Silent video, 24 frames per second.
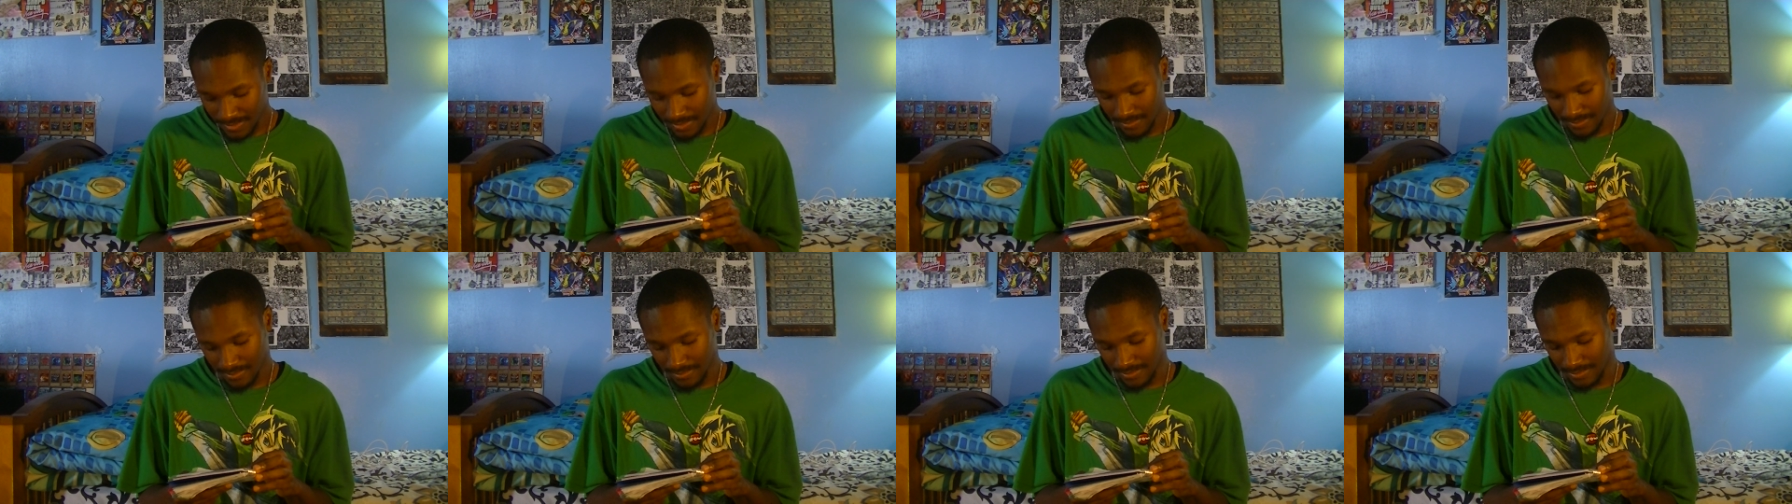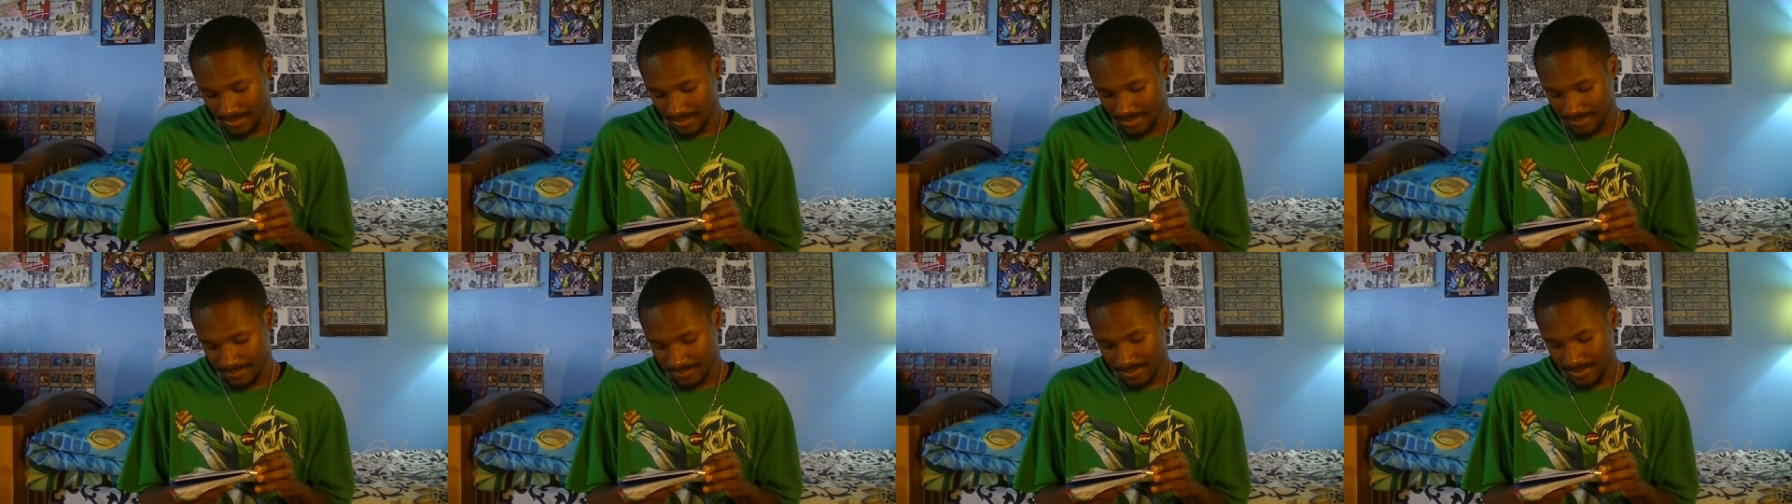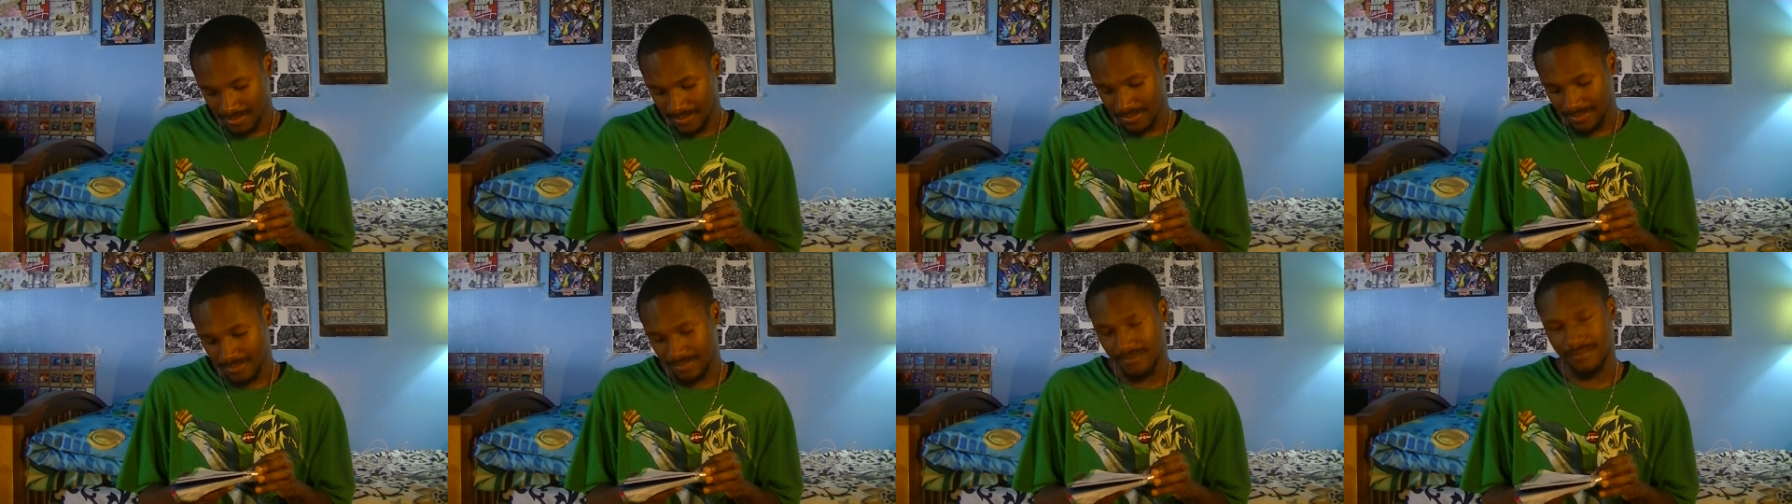Um,
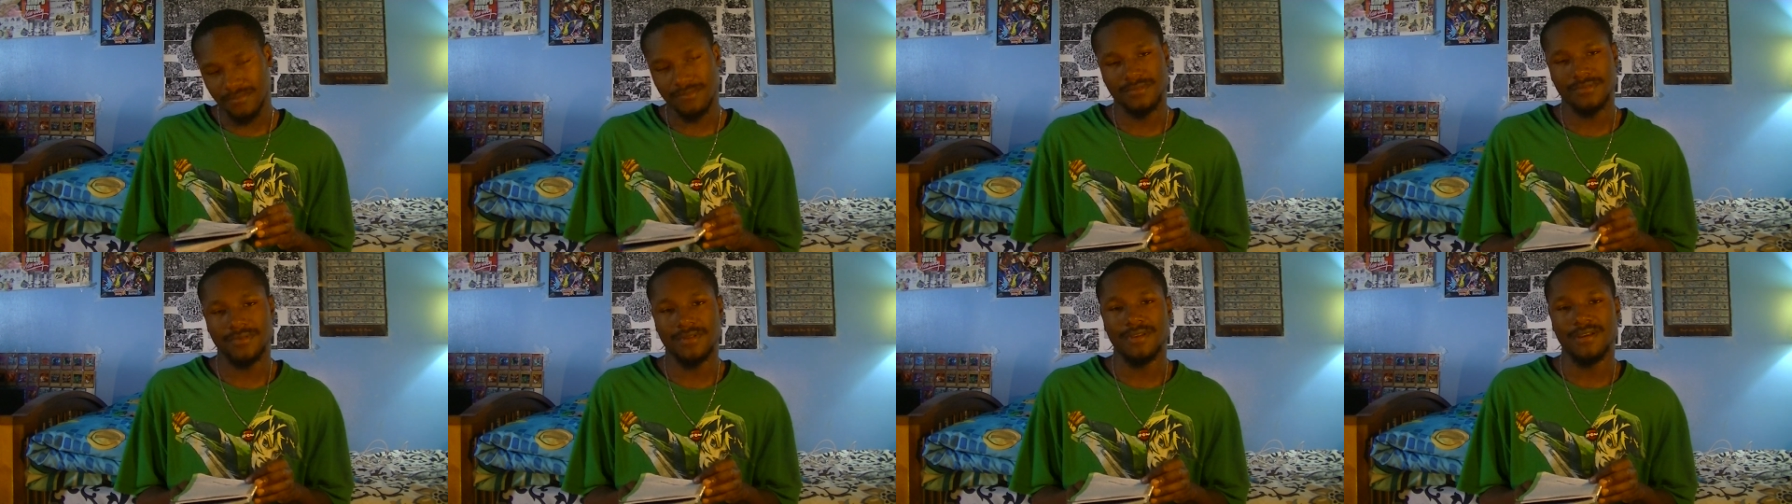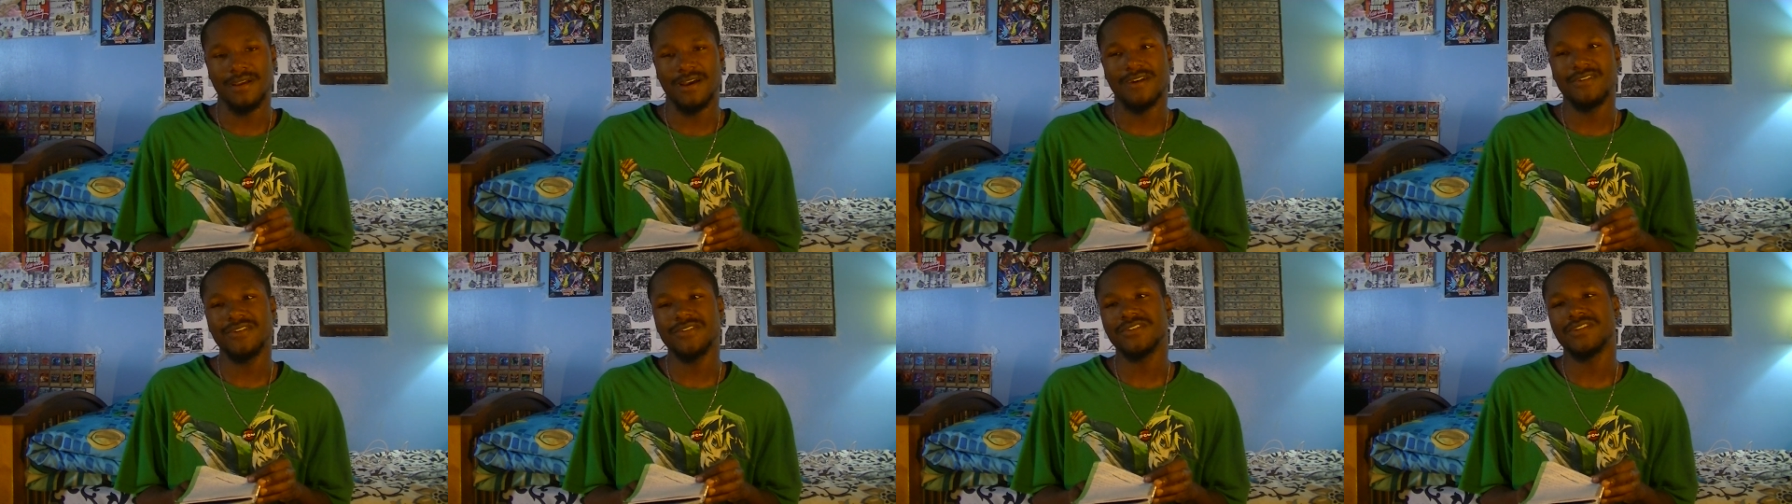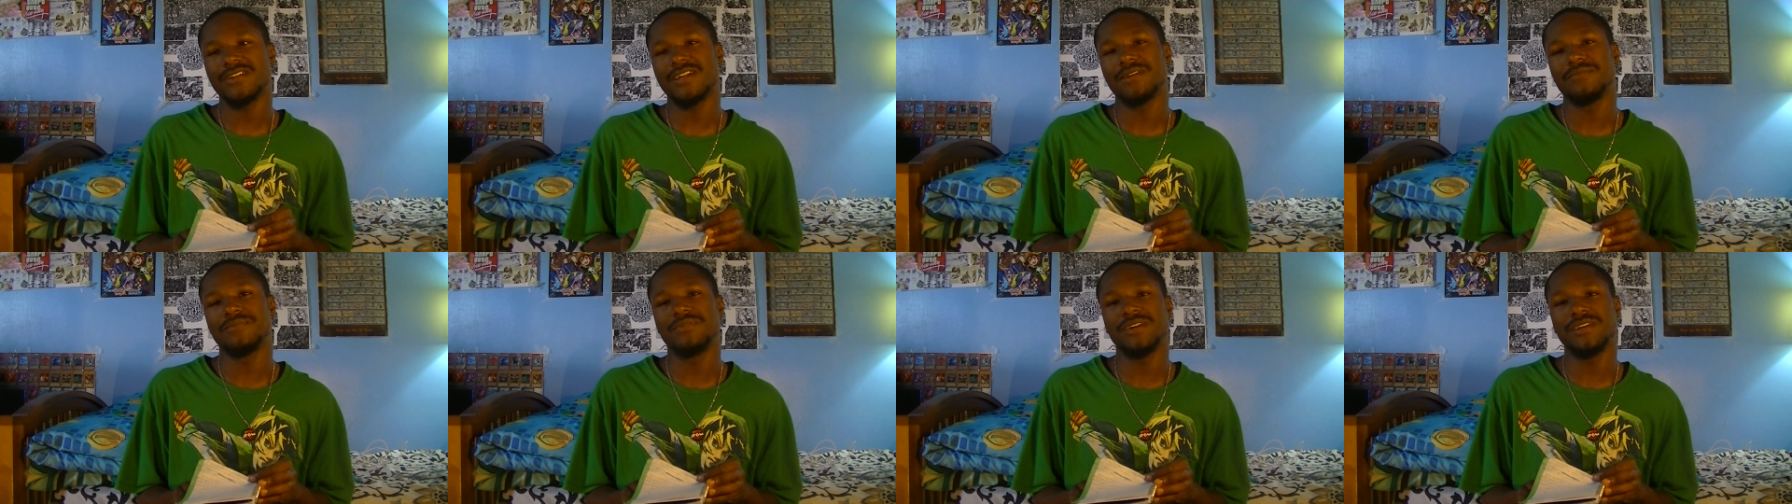I also
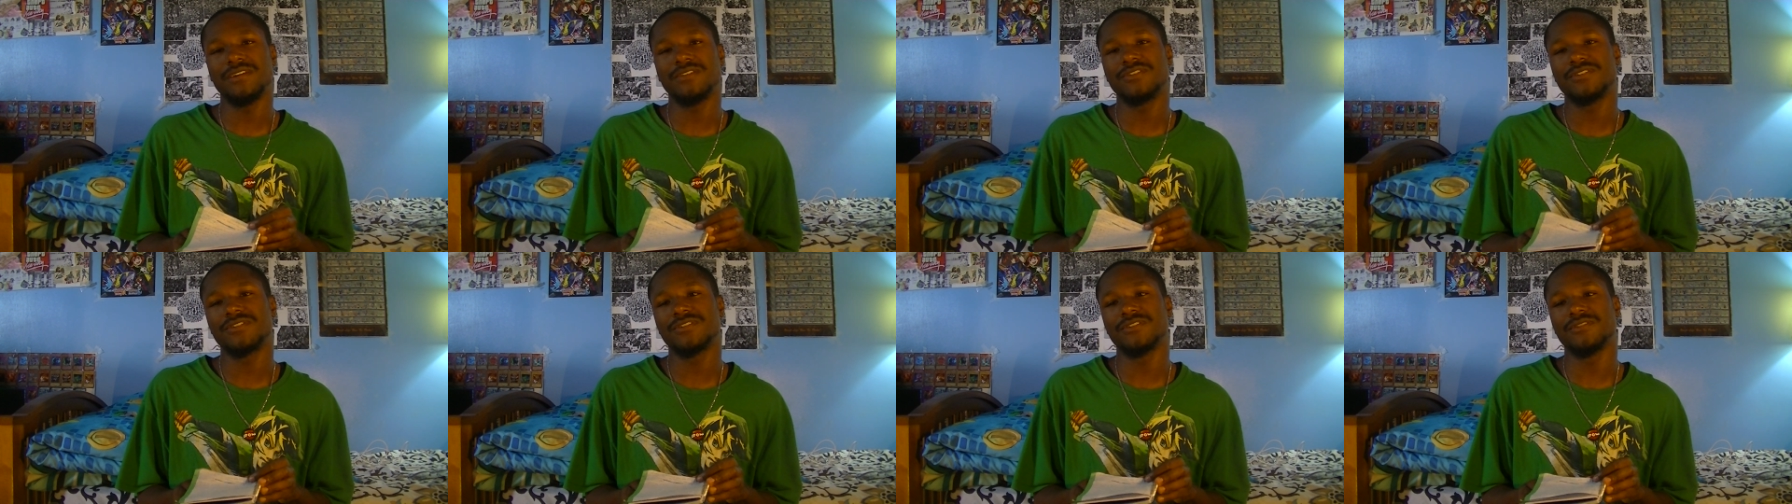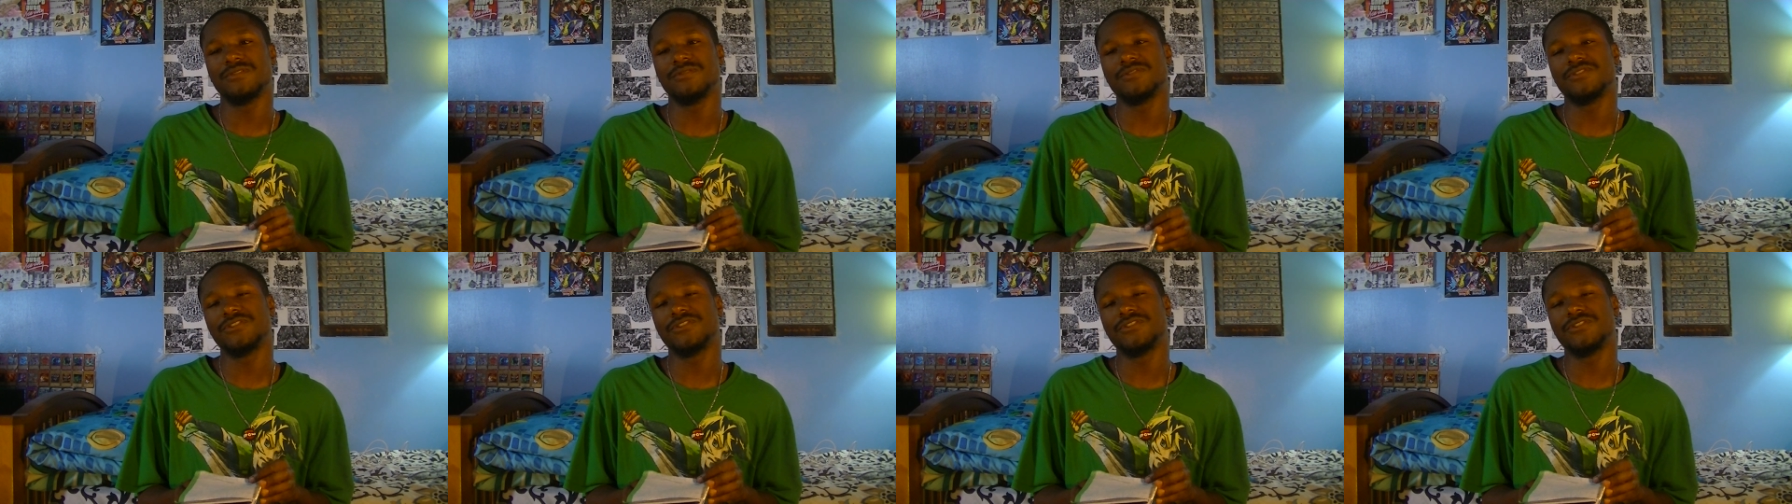like Peach too.